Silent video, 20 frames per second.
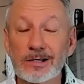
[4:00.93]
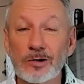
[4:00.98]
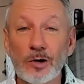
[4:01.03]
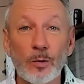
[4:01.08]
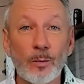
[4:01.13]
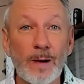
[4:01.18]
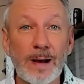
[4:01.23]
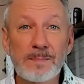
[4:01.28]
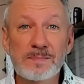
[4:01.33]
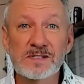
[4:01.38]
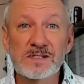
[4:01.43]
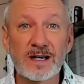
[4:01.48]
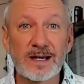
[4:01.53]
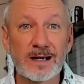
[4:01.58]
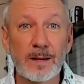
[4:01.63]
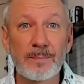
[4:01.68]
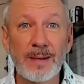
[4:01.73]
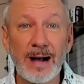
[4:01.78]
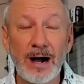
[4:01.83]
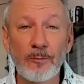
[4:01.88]
your
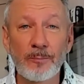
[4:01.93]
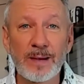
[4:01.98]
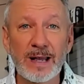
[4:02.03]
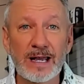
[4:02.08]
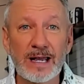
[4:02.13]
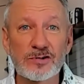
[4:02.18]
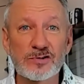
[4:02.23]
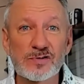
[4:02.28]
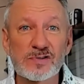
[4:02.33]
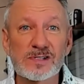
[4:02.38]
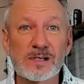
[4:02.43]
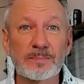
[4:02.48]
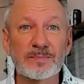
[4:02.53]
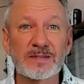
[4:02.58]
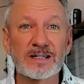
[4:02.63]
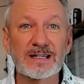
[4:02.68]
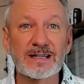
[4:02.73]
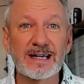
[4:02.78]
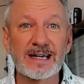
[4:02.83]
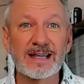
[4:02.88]
website, about page, or
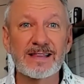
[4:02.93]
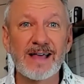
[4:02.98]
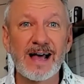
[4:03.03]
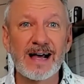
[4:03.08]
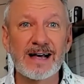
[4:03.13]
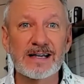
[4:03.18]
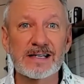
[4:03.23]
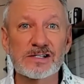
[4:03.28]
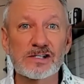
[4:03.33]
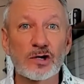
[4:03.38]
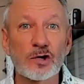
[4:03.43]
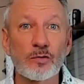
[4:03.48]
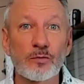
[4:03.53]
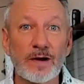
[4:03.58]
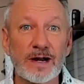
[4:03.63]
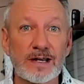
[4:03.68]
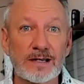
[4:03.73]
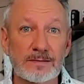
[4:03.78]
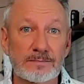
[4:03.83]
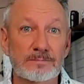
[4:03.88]
something like that is a
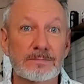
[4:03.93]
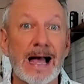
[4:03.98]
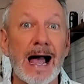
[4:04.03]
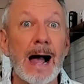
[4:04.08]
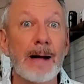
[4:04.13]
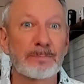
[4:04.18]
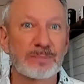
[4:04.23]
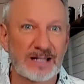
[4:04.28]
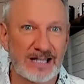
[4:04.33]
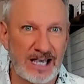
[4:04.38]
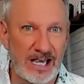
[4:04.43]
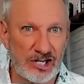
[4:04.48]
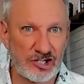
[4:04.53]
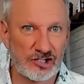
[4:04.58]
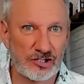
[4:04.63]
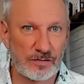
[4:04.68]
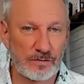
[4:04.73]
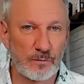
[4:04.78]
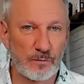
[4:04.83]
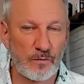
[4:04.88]
great
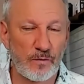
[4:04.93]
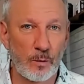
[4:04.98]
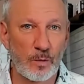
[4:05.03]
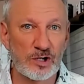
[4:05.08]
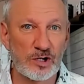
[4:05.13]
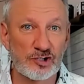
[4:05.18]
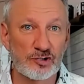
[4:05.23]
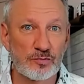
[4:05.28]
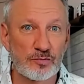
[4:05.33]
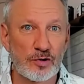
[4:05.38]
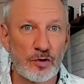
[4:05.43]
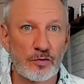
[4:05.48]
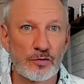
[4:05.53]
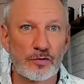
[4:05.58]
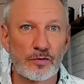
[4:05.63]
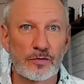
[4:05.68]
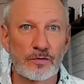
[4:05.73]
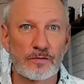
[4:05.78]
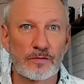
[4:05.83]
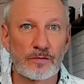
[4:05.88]
application for once you know
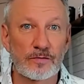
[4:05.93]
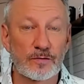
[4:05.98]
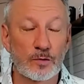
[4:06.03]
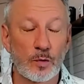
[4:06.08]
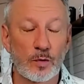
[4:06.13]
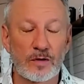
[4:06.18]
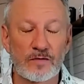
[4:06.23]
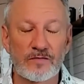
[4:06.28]
your core